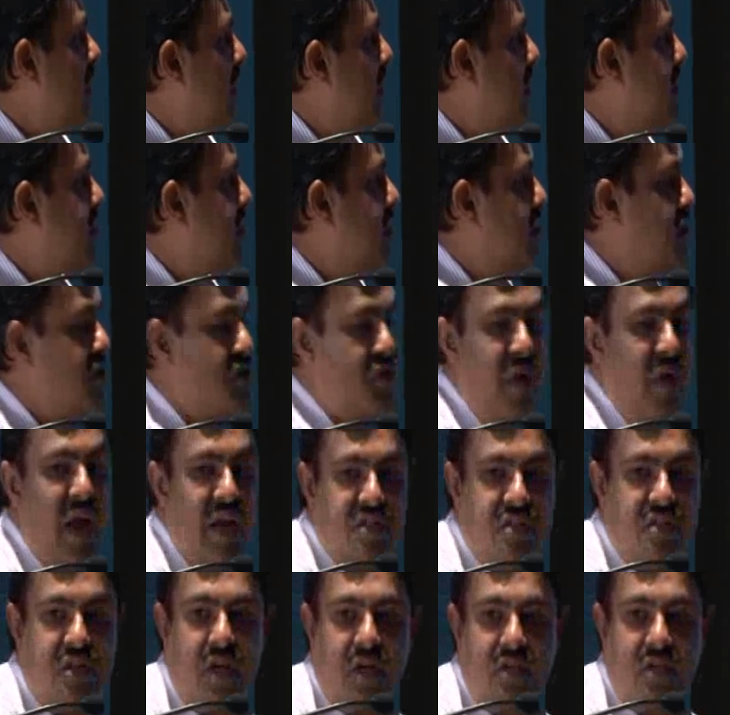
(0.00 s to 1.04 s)
meter such 12
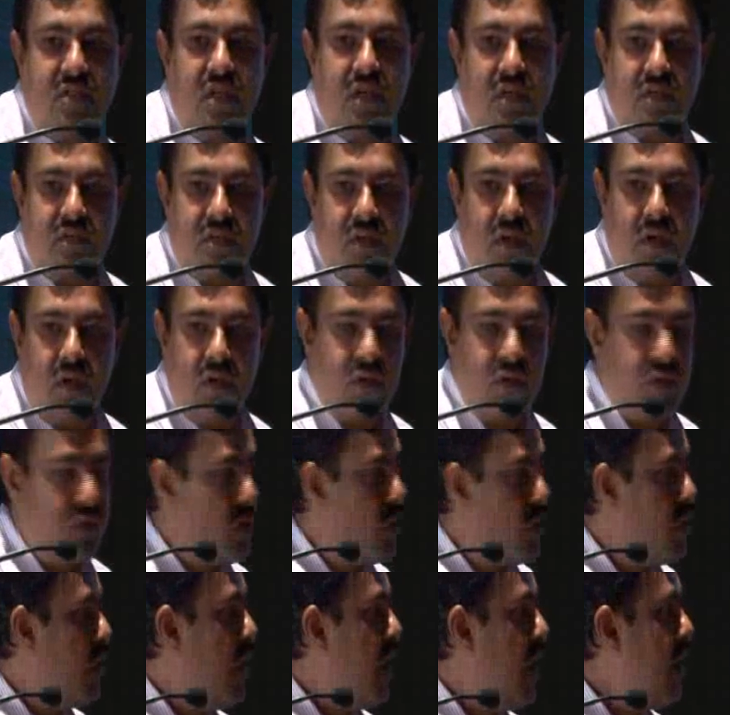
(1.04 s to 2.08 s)
structures.
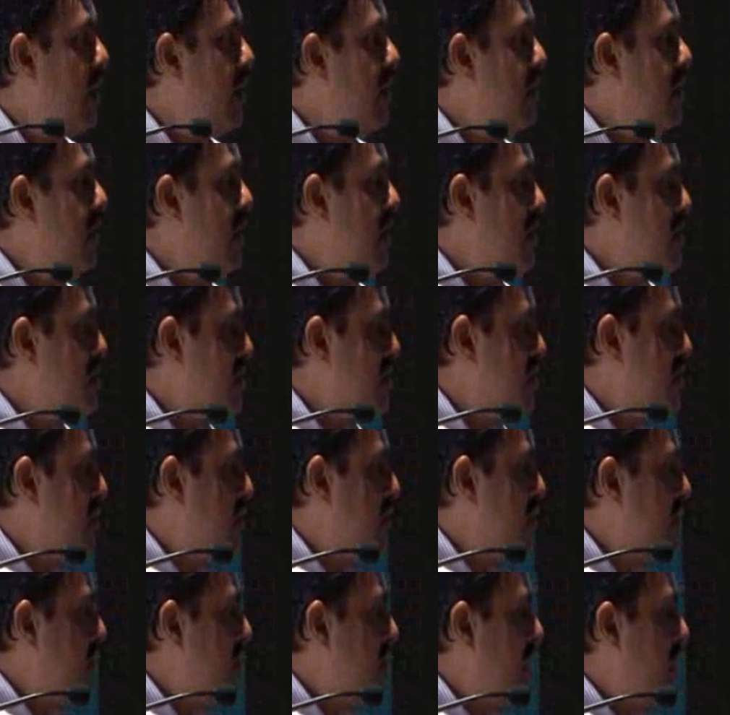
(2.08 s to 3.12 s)
So, and in each
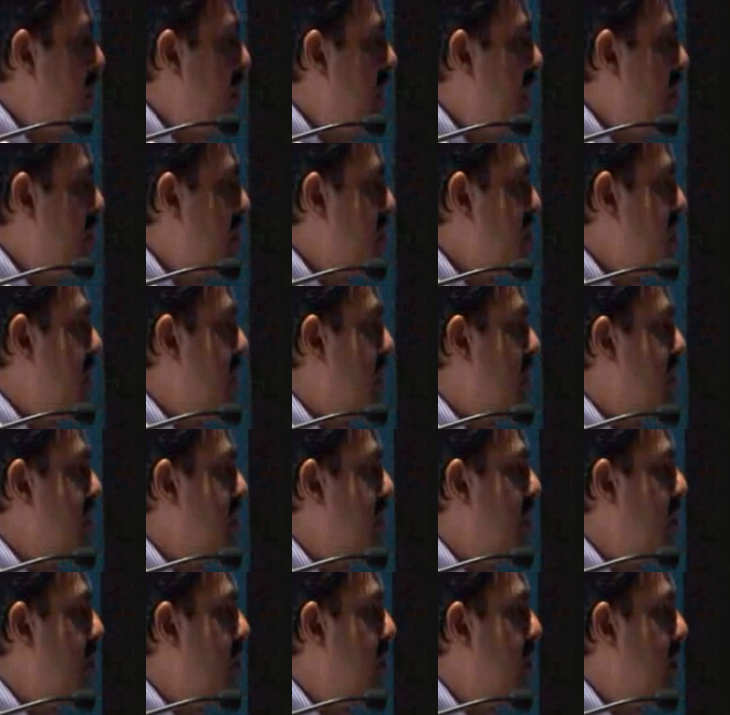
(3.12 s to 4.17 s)
1 by 1
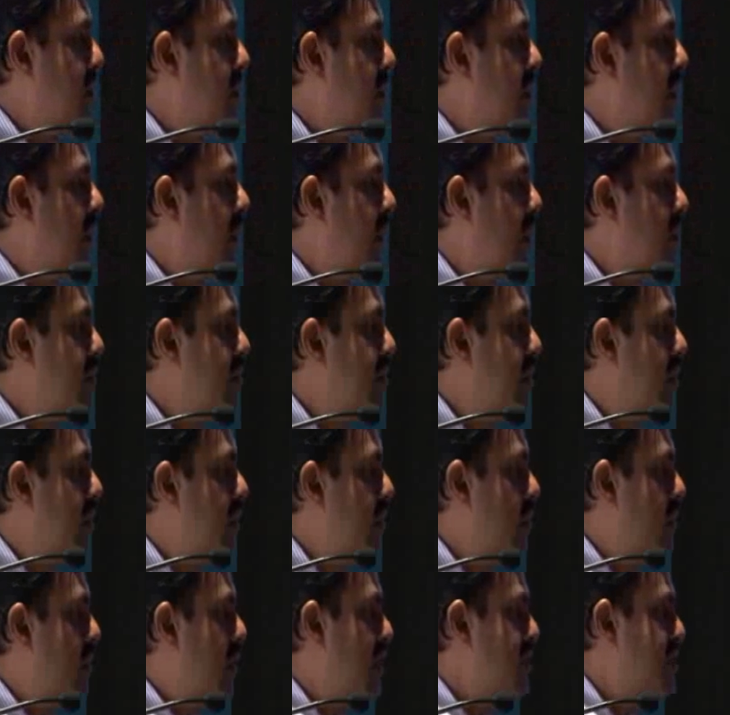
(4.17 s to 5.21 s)
structure
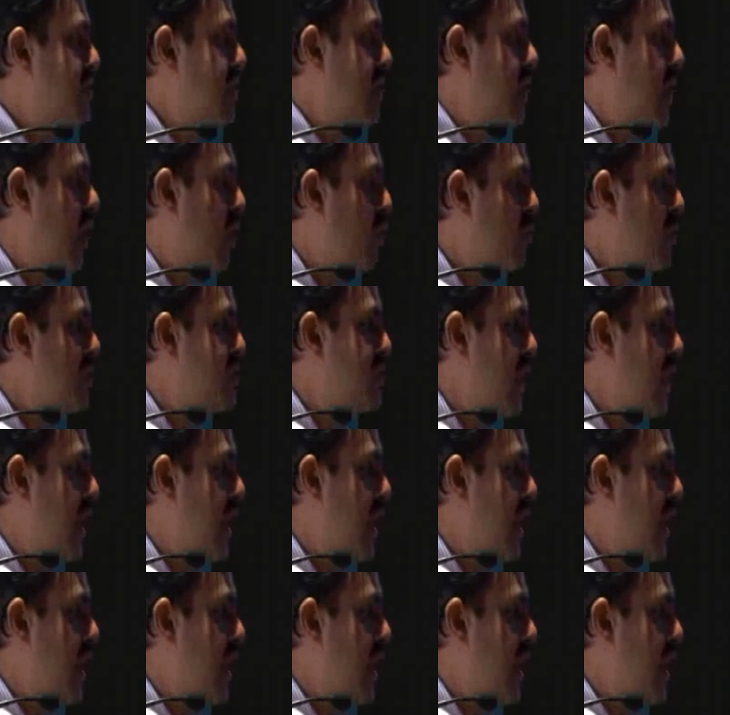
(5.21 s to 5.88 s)
you can see how much